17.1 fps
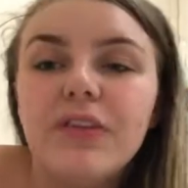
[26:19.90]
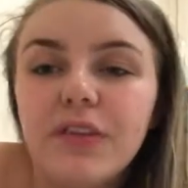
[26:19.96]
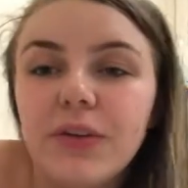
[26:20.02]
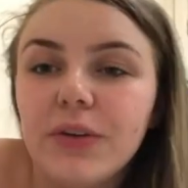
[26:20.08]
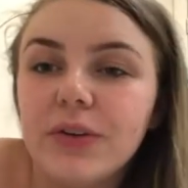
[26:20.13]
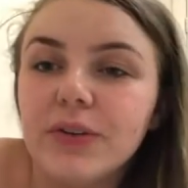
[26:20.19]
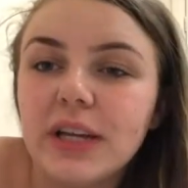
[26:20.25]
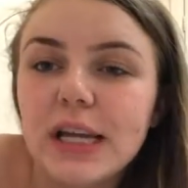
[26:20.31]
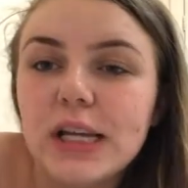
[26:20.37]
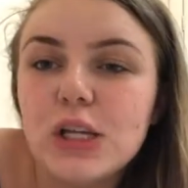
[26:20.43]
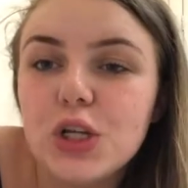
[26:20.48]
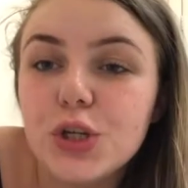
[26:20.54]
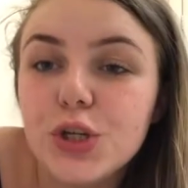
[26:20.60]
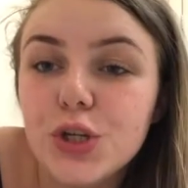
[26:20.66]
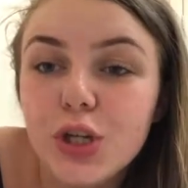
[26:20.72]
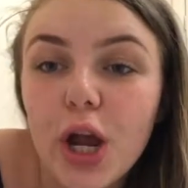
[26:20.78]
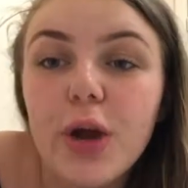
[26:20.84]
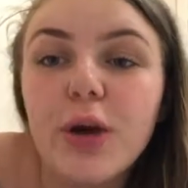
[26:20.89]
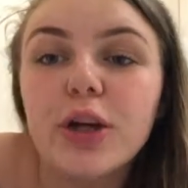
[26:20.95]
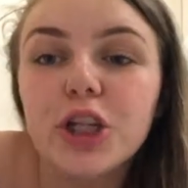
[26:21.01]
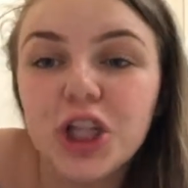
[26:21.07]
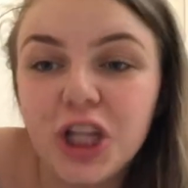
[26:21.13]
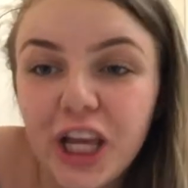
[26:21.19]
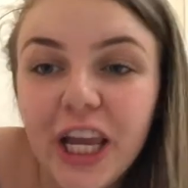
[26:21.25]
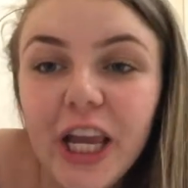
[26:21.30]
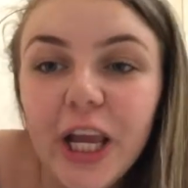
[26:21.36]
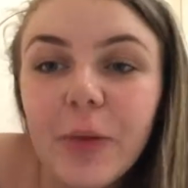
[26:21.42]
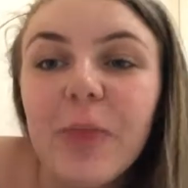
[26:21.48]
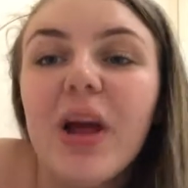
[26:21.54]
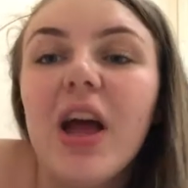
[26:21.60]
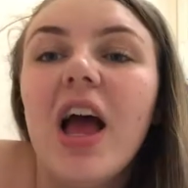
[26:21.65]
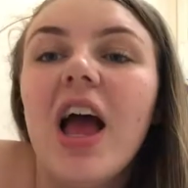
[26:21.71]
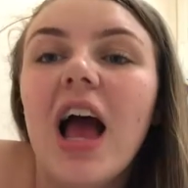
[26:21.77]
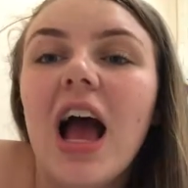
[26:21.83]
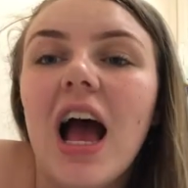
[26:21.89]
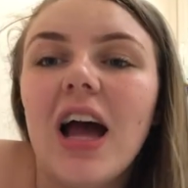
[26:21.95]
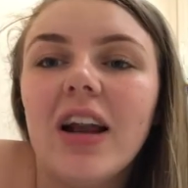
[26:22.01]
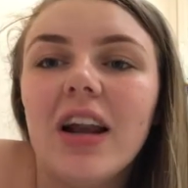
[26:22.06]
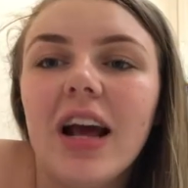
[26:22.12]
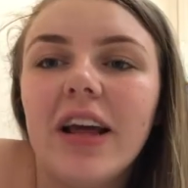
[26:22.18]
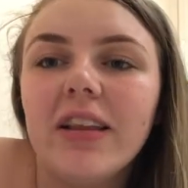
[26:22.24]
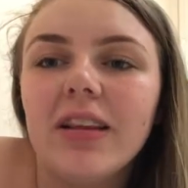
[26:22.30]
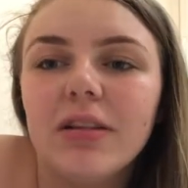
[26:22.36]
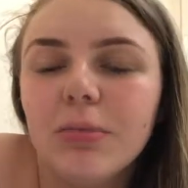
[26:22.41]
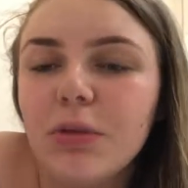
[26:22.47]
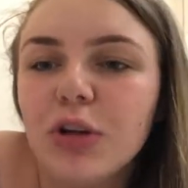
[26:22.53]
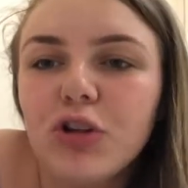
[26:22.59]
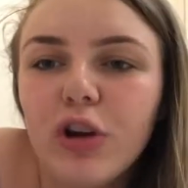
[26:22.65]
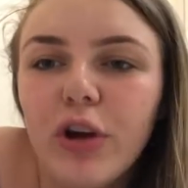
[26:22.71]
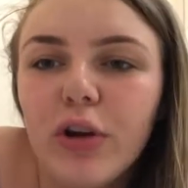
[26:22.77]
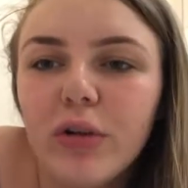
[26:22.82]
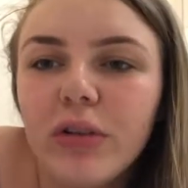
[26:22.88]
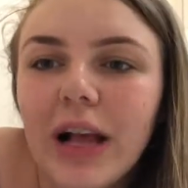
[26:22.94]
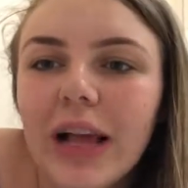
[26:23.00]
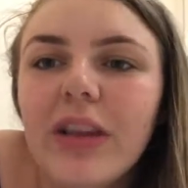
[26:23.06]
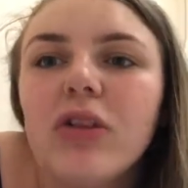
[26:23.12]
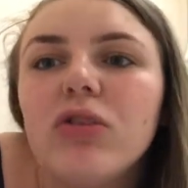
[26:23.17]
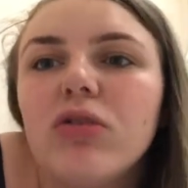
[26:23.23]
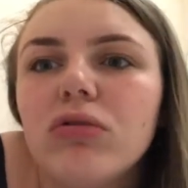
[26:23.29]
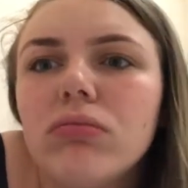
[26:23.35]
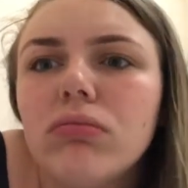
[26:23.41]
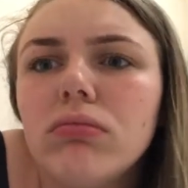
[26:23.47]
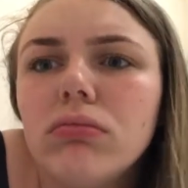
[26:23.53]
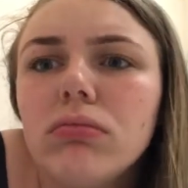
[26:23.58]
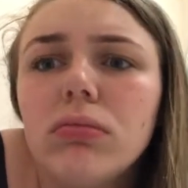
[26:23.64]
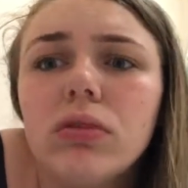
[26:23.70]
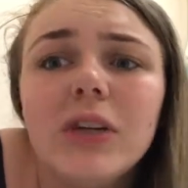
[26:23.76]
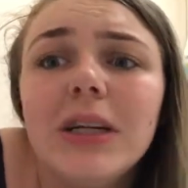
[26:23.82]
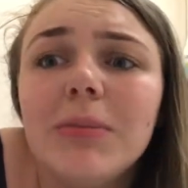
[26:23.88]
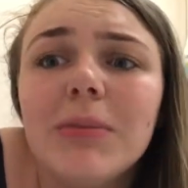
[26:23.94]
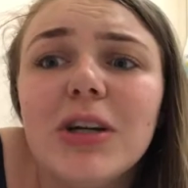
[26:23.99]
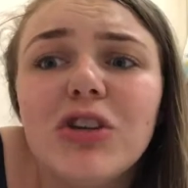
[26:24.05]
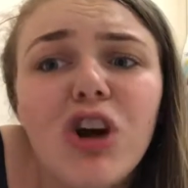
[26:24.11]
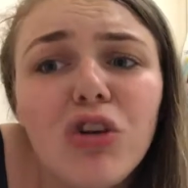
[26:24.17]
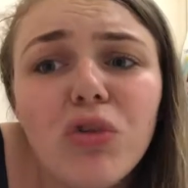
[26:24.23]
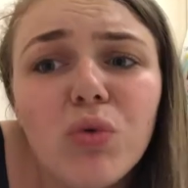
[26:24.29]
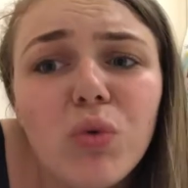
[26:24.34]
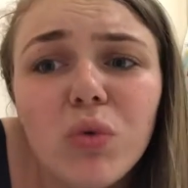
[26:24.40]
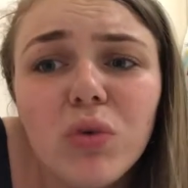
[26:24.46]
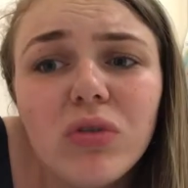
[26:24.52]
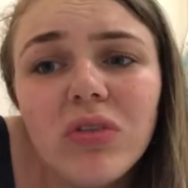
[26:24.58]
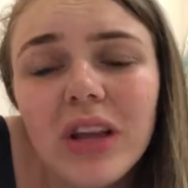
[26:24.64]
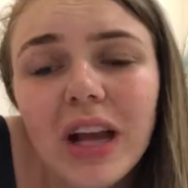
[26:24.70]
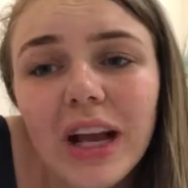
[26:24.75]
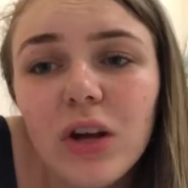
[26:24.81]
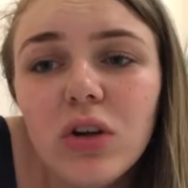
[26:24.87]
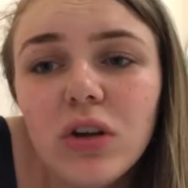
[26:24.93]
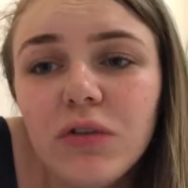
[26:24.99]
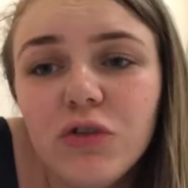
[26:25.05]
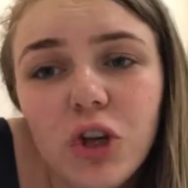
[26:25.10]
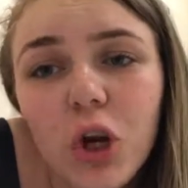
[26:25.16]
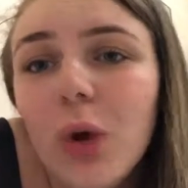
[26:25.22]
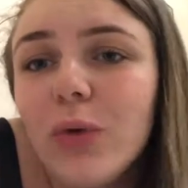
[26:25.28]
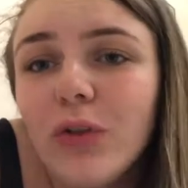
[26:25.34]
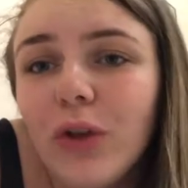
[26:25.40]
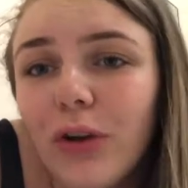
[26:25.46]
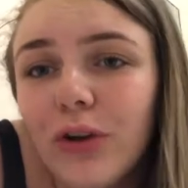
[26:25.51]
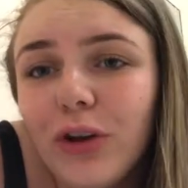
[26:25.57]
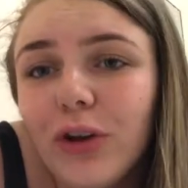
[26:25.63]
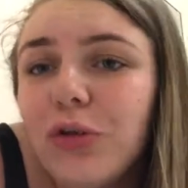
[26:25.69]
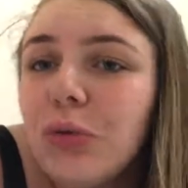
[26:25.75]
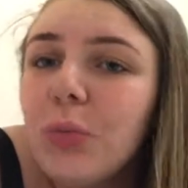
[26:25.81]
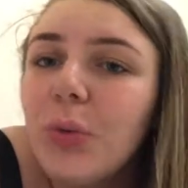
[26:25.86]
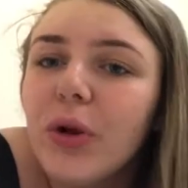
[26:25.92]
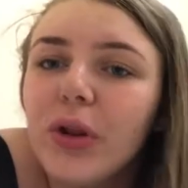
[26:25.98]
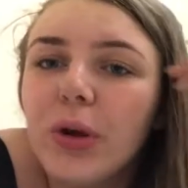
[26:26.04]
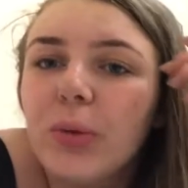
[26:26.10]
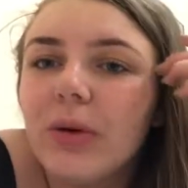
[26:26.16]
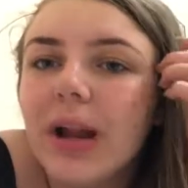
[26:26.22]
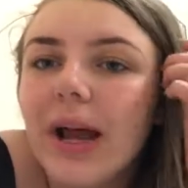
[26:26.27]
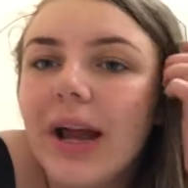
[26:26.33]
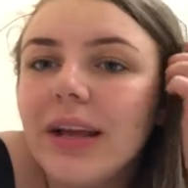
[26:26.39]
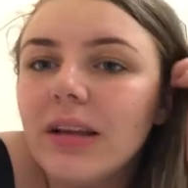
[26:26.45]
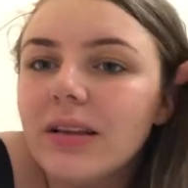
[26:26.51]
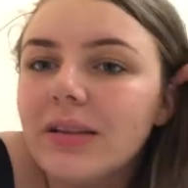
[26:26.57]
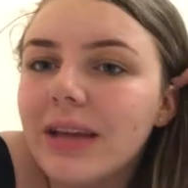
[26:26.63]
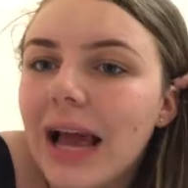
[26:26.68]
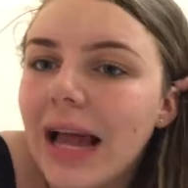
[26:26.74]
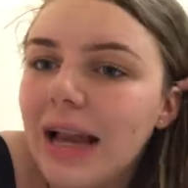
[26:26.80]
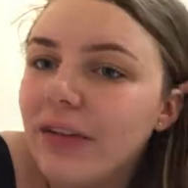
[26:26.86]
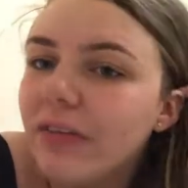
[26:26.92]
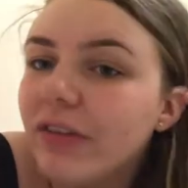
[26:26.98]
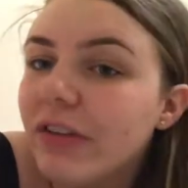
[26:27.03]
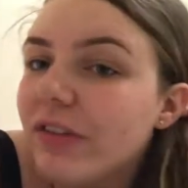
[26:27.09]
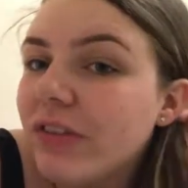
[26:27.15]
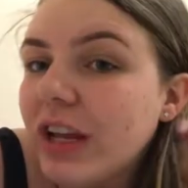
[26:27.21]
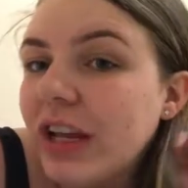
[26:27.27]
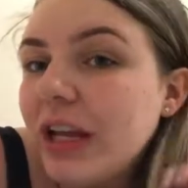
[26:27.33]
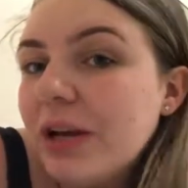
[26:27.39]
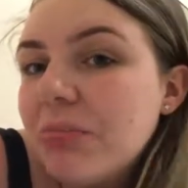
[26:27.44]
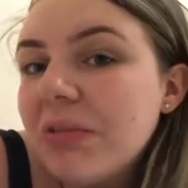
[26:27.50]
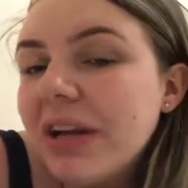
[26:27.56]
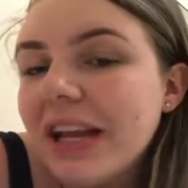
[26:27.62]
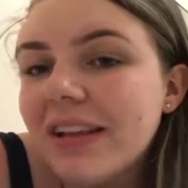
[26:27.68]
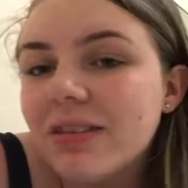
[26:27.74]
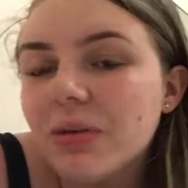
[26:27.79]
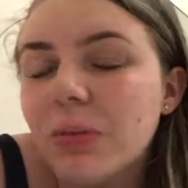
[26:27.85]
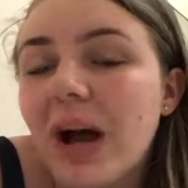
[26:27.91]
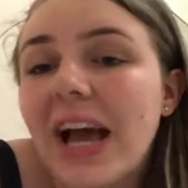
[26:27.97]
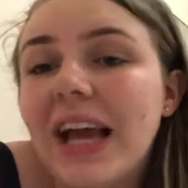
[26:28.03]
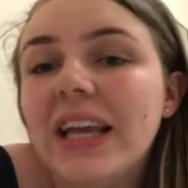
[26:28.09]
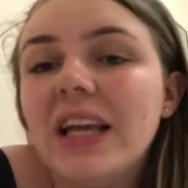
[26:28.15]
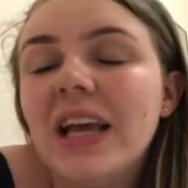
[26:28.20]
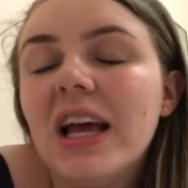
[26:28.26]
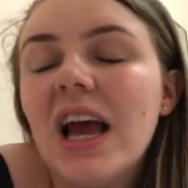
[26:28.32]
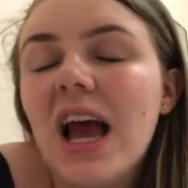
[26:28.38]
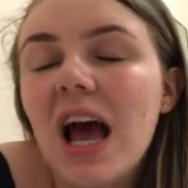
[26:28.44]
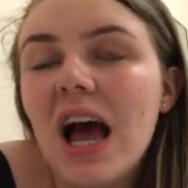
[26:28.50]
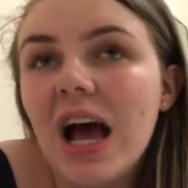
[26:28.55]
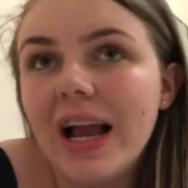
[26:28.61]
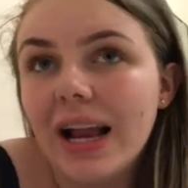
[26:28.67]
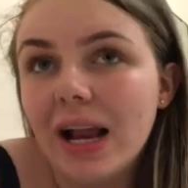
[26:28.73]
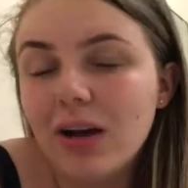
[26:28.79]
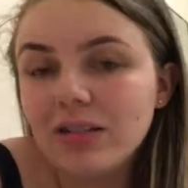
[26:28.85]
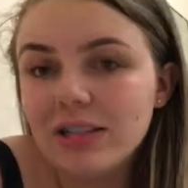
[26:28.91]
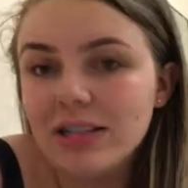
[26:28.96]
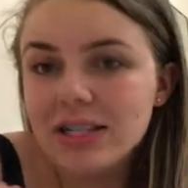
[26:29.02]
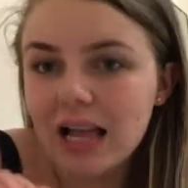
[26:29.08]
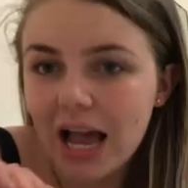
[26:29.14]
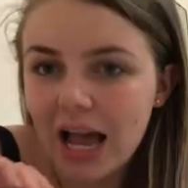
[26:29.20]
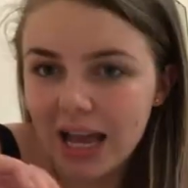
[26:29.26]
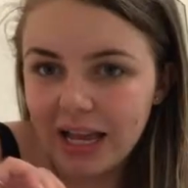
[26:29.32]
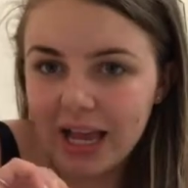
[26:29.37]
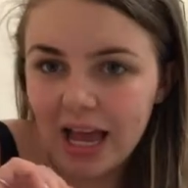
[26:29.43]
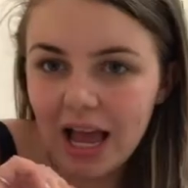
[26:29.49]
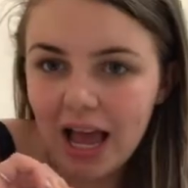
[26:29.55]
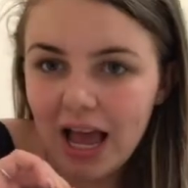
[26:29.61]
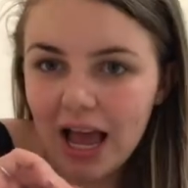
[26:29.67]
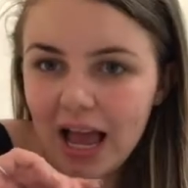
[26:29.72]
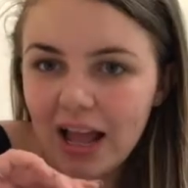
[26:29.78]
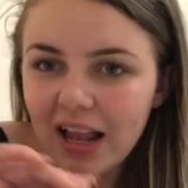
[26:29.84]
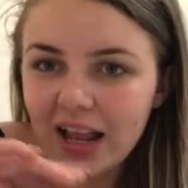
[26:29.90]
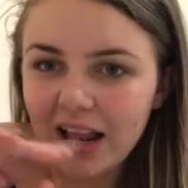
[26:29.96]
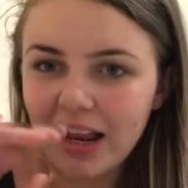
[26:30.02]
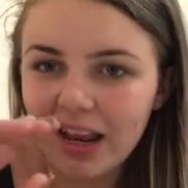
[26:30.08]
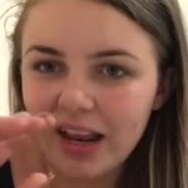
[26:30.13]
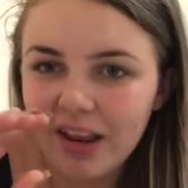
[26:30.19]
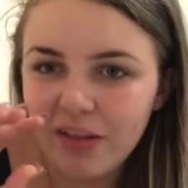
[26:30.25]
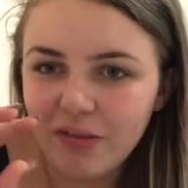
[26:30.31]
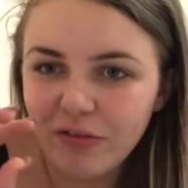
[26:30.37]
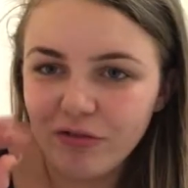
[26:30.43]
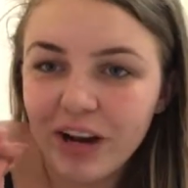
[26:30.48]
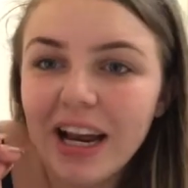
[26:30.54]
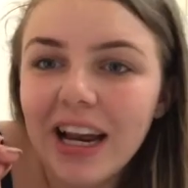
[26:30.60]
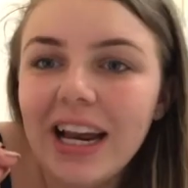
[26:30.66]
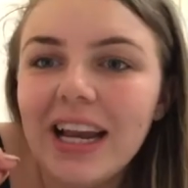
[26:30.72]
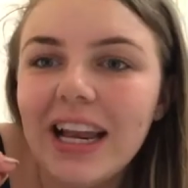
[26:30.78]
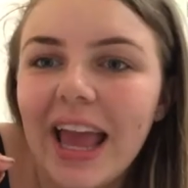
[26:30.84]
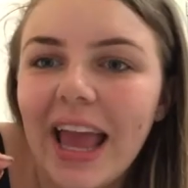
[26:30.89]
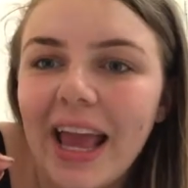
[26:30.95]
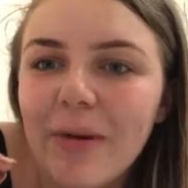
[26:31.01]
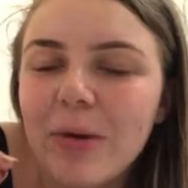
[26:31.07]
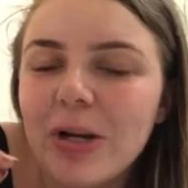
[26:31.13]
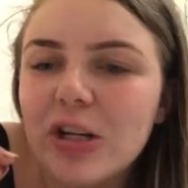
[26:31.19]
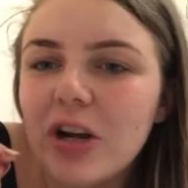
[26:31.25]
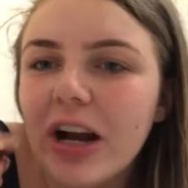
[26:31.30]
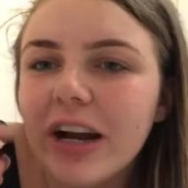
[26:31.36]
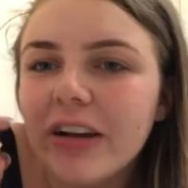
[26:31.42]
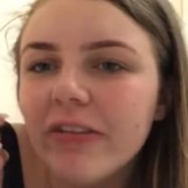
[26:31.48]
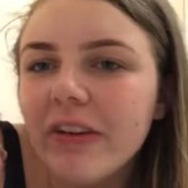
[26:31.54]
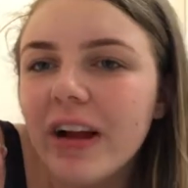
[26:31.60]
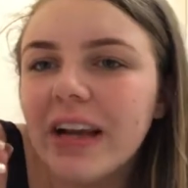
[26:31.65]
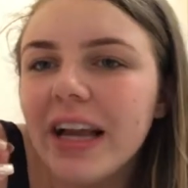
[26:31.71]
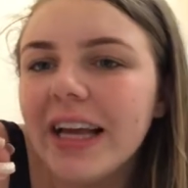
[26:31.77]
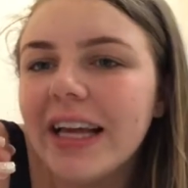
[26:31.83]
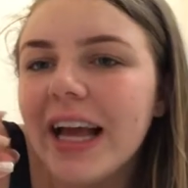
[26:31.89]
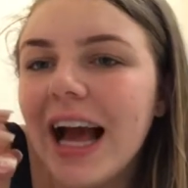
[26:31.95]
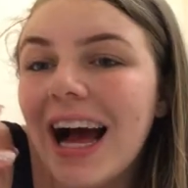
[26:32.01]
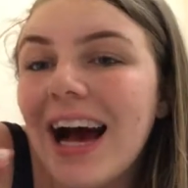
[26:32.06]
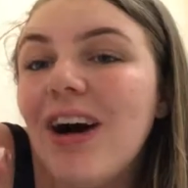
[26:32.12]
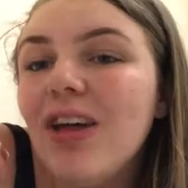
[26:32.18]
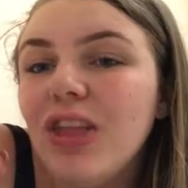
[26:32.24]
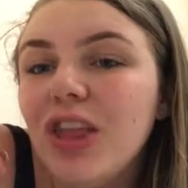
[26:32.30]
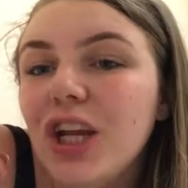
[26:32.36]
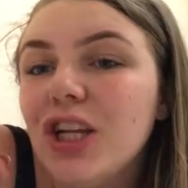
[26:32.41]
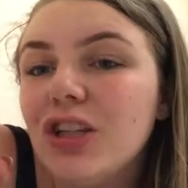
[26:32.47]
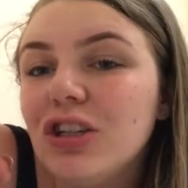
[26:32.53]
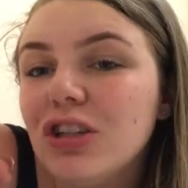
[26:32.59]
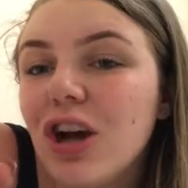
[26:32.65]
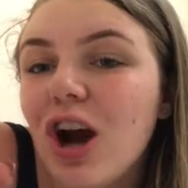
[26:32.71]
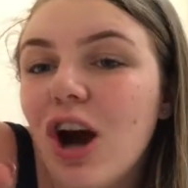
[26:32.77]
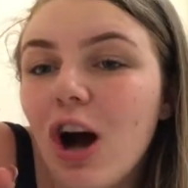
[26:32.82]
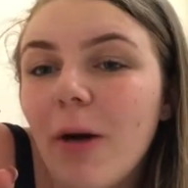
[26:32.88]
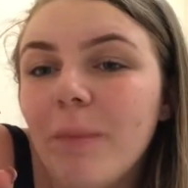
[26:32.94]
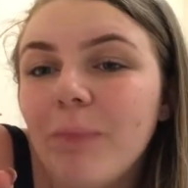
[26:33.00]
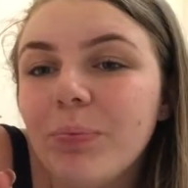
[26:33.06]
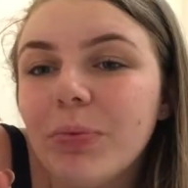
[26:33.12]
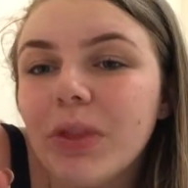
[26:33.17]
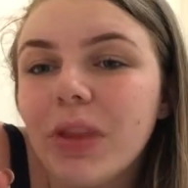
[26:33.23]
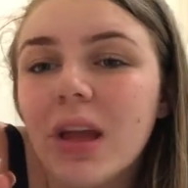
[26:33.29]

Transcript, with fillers: food is just so cheap, and like there's a McDonald's, like there was three McDonald's I could have chose on Uber that were like ten, fifteen minutes away, and I was just like, really? Trying to find like a healthy shop,